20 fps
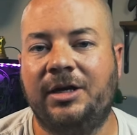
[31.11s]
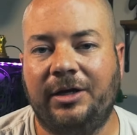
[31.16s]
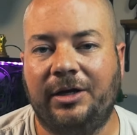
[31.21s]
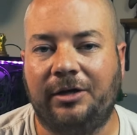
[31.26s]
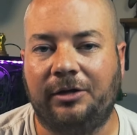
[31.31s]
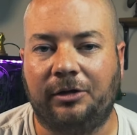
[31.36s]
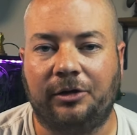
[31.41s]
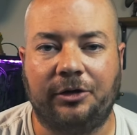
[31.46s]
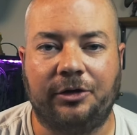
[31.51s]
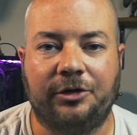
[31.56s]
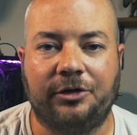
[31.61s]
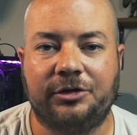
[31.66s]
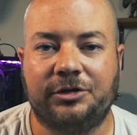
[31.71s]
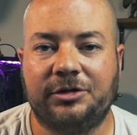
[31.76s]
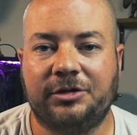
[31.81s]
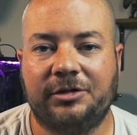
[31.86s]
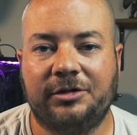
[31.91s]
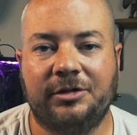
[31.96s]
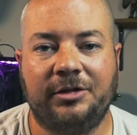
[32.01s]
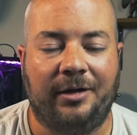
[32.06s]

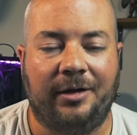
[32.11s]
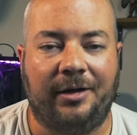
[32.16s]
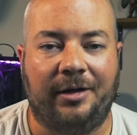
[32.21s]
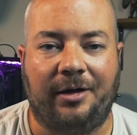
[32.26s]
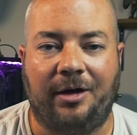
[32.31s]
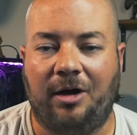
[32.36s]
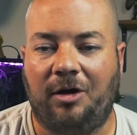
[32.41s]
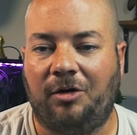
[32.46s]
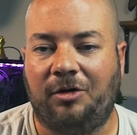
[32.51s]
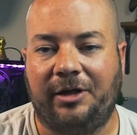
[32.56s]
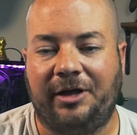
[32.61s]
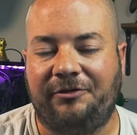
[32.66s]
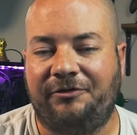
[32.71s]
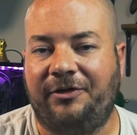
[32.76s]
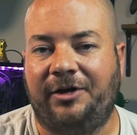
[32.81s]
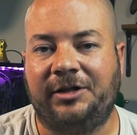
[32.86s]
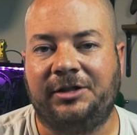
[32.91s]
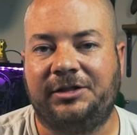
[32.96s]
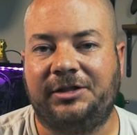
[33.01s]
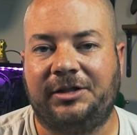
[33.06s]
alerts, uh, all that
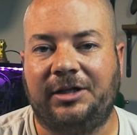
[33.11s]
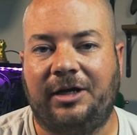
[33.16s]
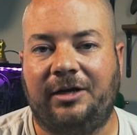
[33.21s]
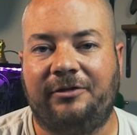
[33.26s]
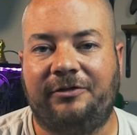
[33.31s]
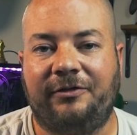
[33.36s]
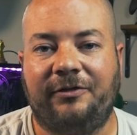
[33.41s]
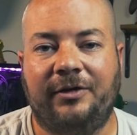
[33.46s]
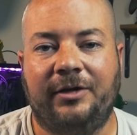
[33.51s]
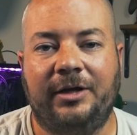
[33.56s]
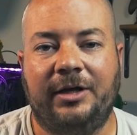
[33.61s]
fun stuff.